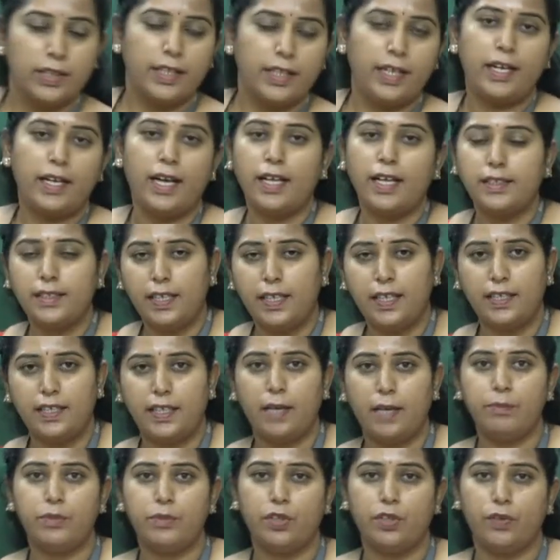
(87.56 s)
there are three
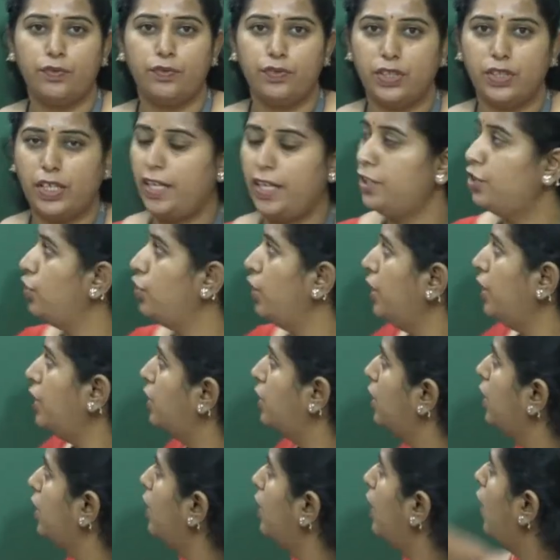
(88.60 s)
types of style
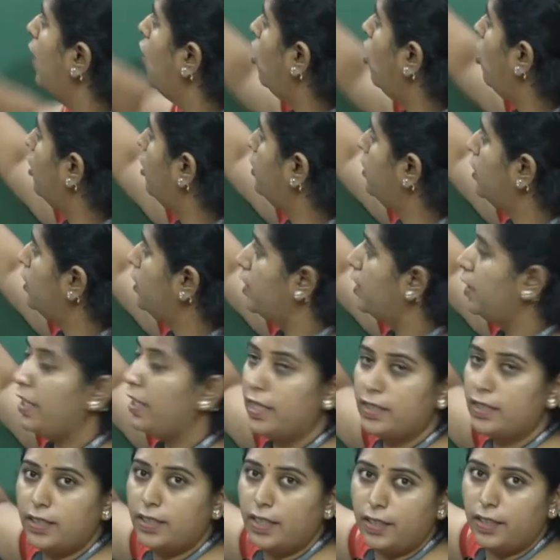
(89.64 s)
sheets: author
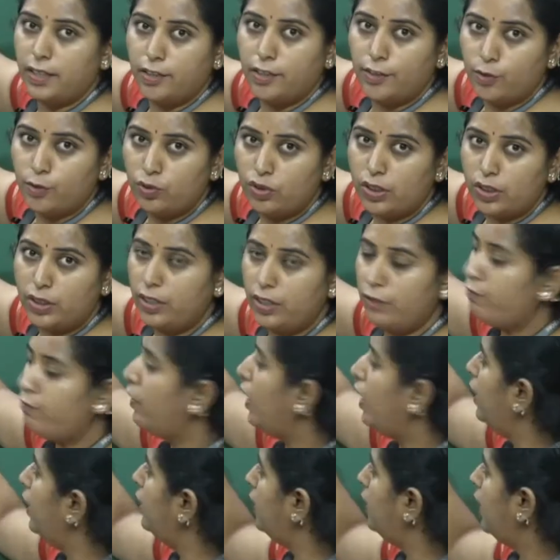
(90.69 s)
created, user
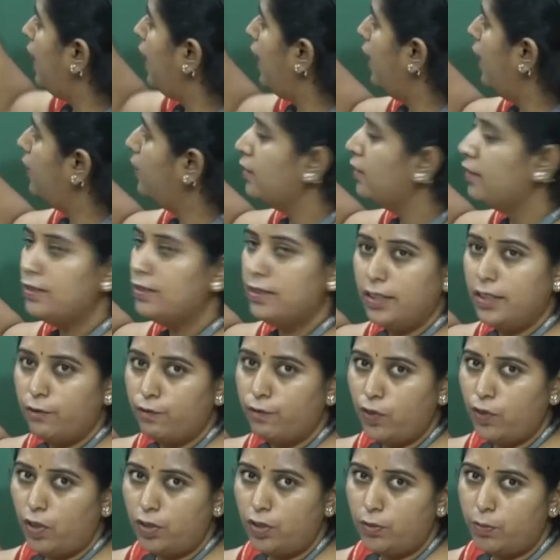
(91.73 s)
defined and
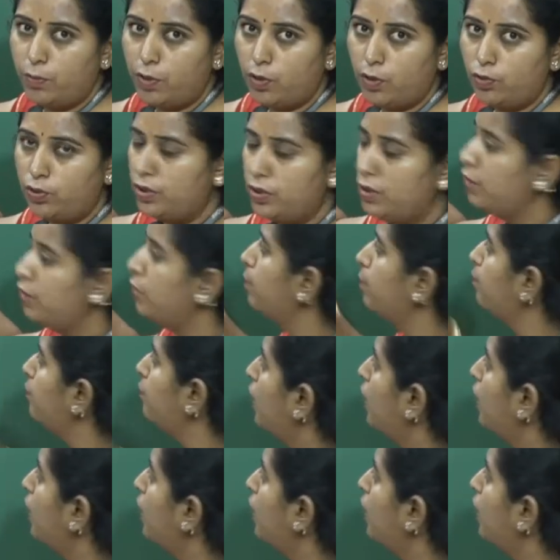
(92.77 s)
default browser.